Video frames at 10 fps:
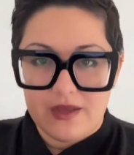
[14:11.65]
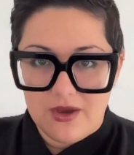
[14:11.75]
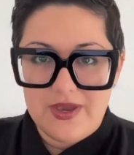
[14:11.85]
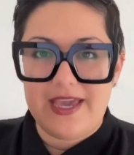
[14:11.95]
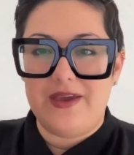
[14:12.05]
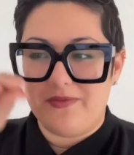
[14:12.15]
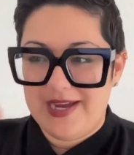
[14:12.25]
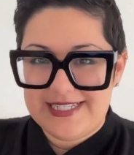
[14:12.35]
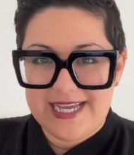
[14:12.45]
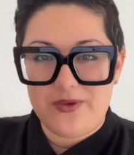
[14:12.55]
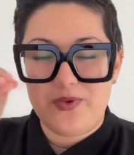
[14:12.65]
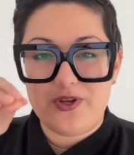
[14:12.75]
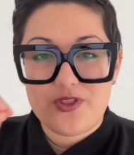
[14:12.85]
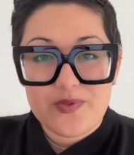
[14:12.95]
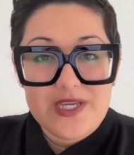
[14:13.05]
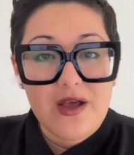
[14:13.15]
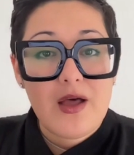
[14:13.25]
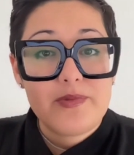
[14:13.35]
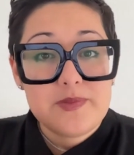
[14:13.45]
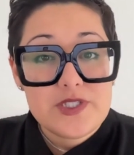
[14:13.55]
Okay, write down, what are 3
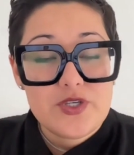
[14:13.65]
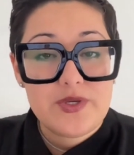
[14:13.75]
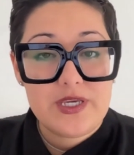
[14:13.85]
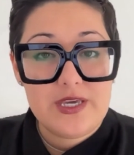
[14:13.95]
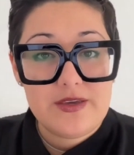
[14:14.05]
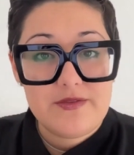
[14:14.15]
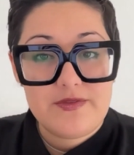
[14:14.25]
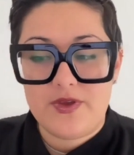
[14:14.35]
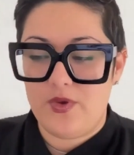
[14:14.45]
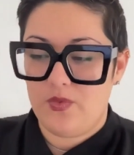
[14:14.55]
compliments you can give?